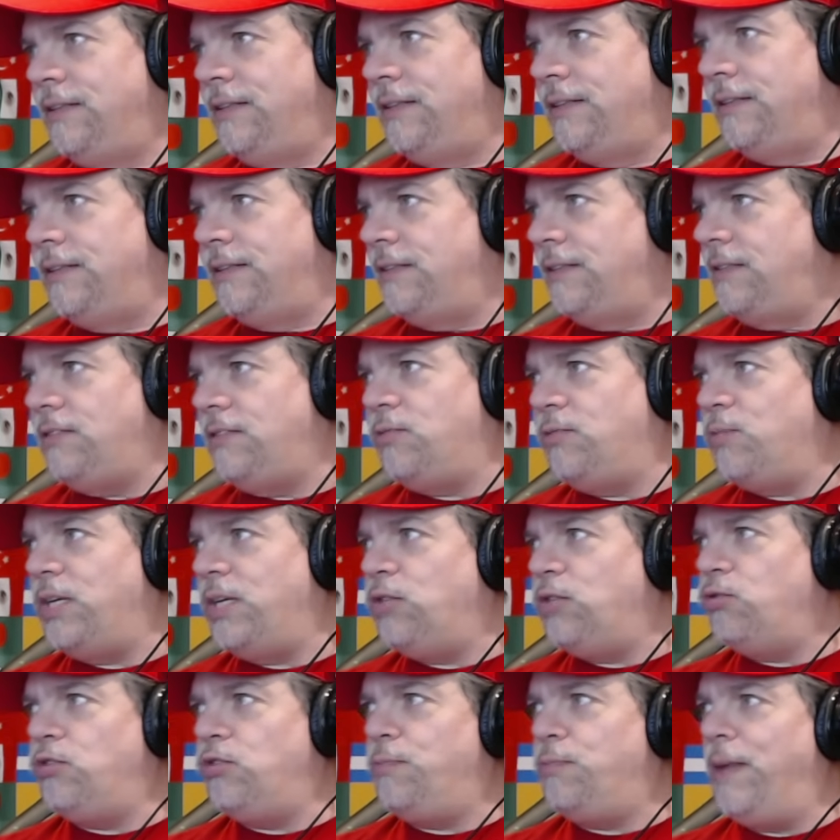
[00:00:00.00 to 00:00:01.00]
This is where
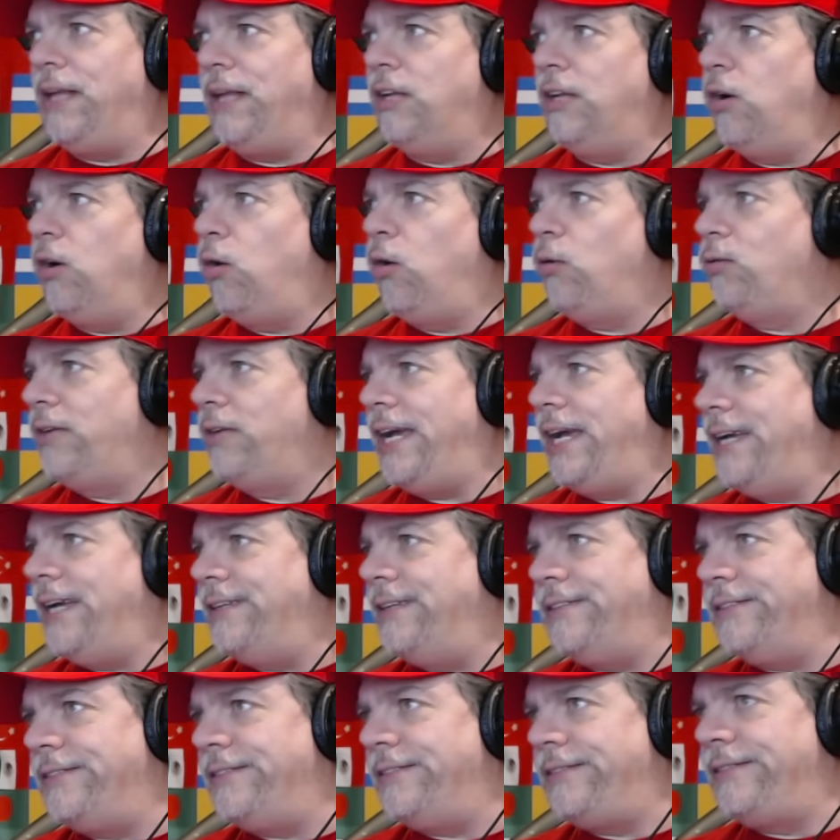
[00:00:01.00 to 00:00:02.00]
you spend the whole day
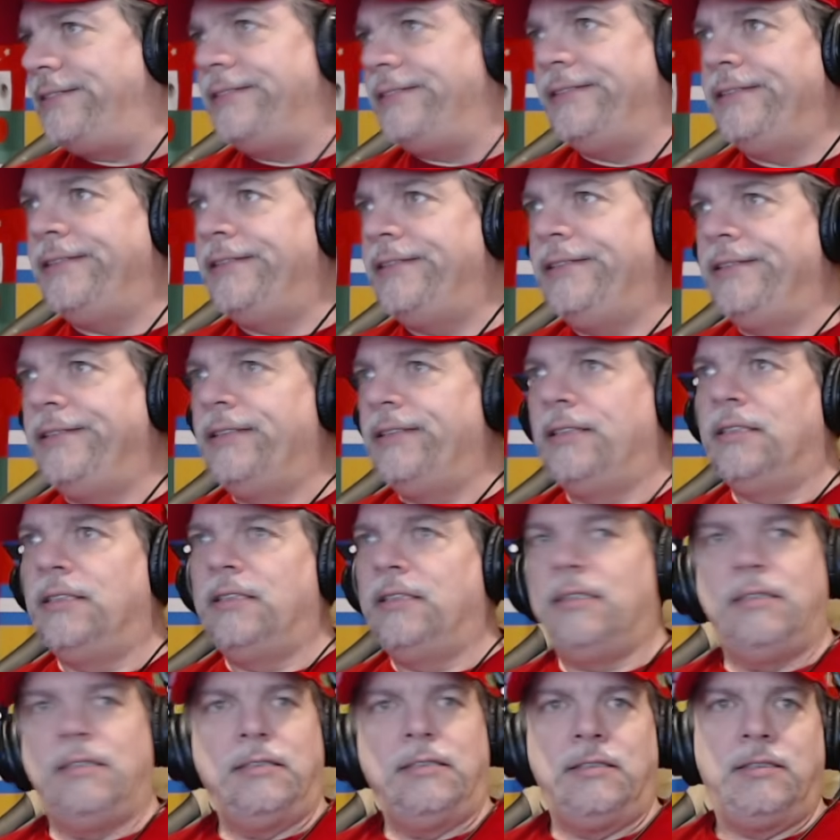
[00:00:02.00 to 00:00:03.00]
just
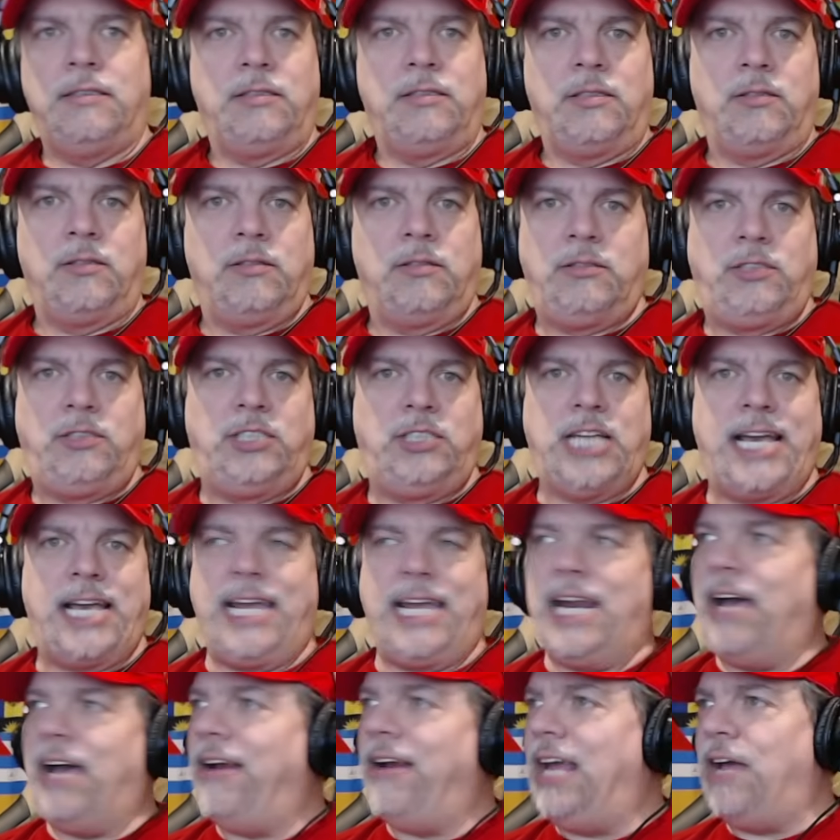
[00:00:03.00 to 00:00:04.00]

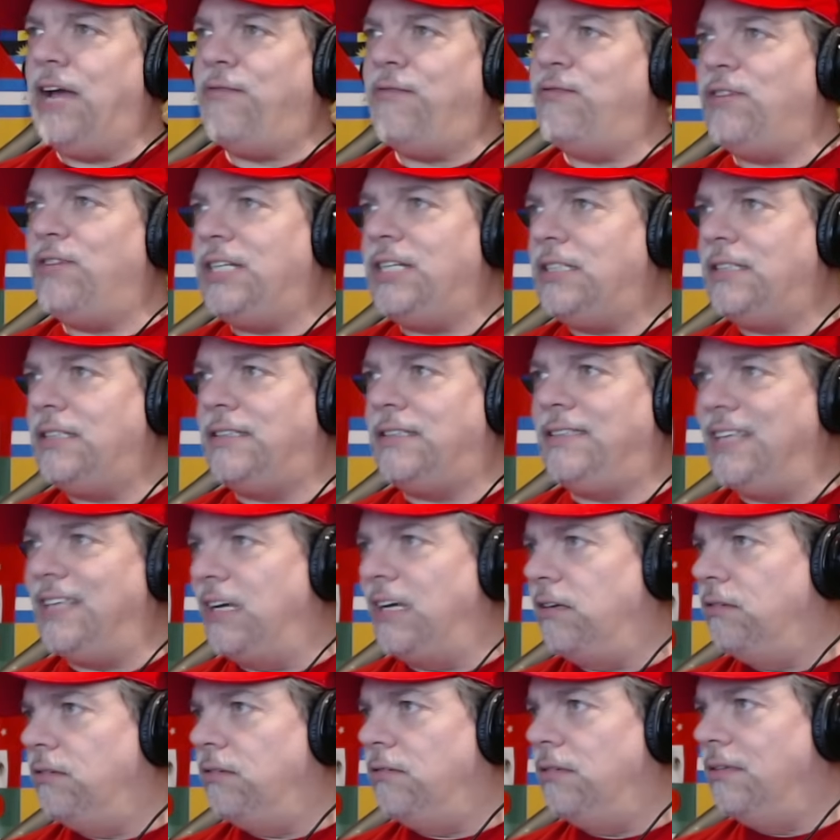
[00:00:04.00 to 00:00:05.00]
checking out every
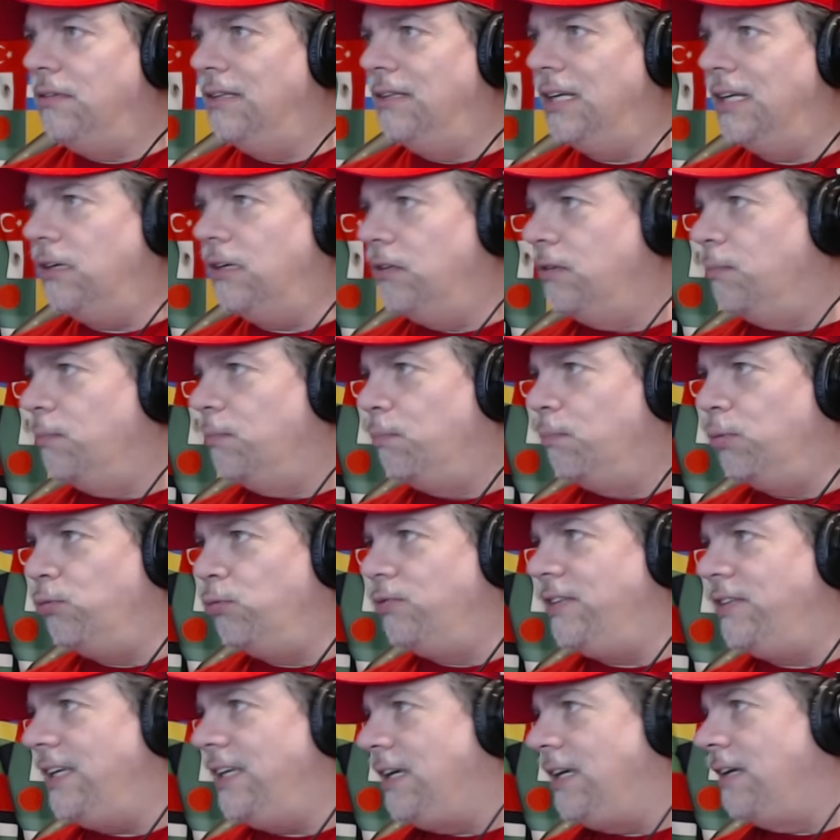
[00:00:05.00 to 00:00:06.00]
single little
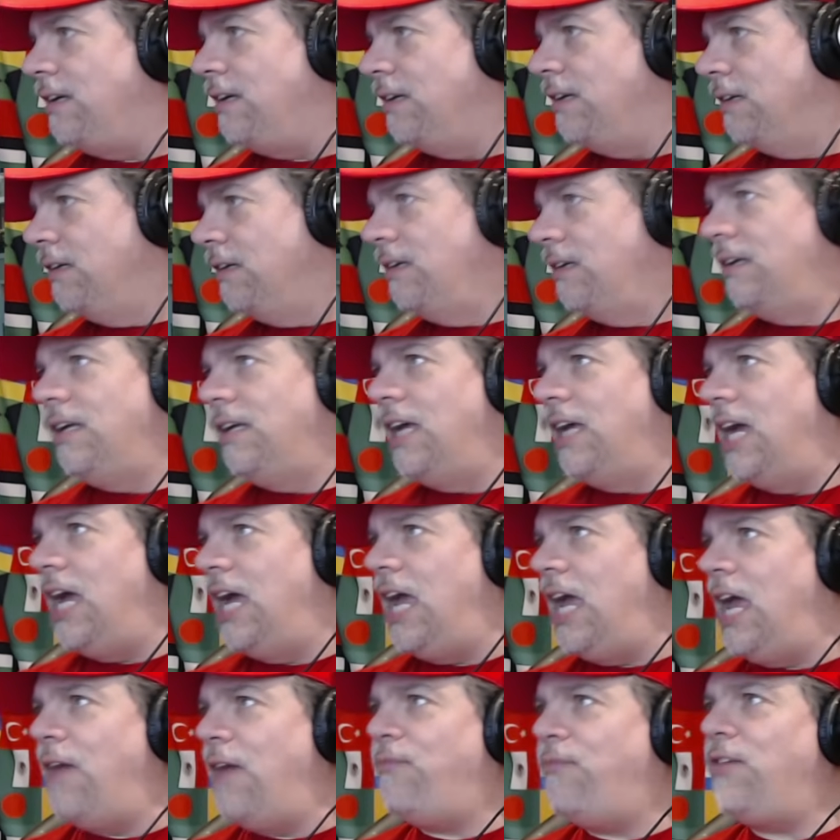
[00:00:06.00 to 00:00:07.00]
boutique,
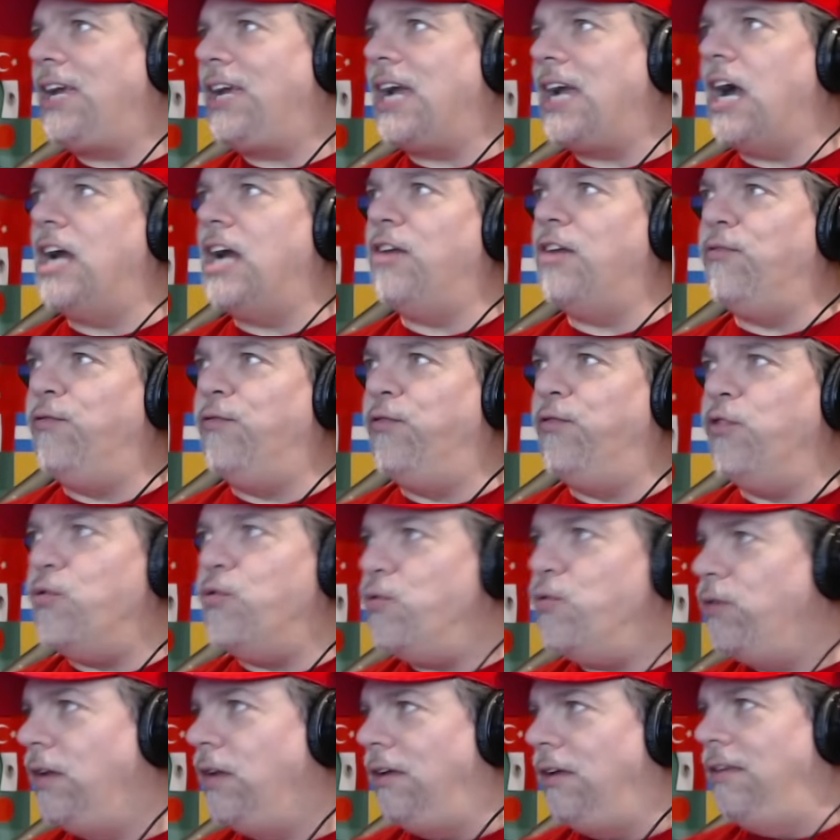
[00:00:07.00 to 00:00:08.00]
every kind of
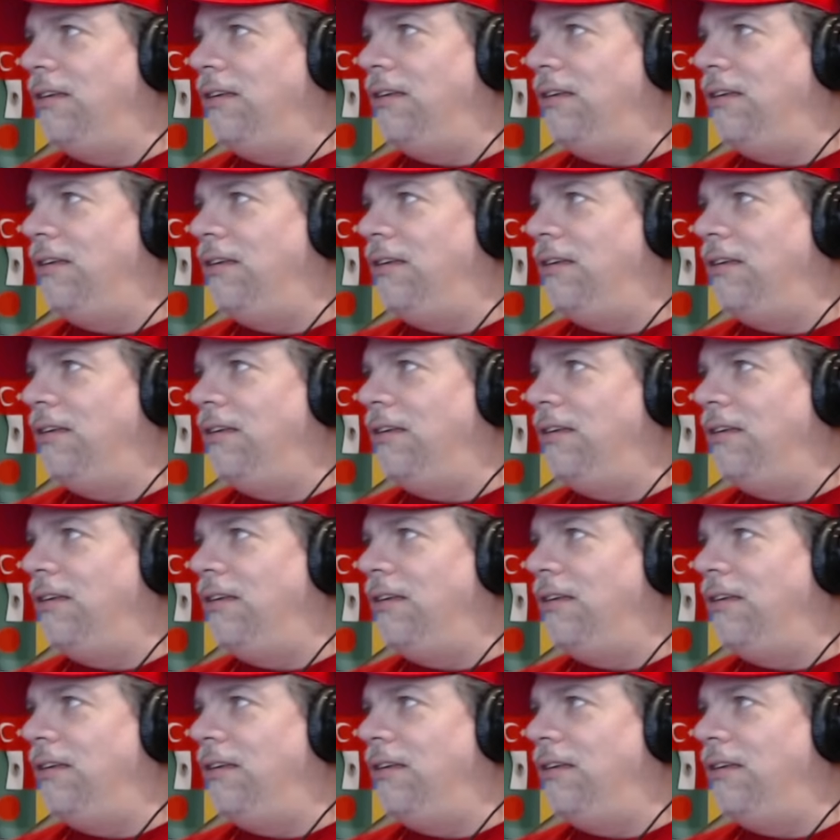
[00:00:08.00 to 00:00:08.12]
food.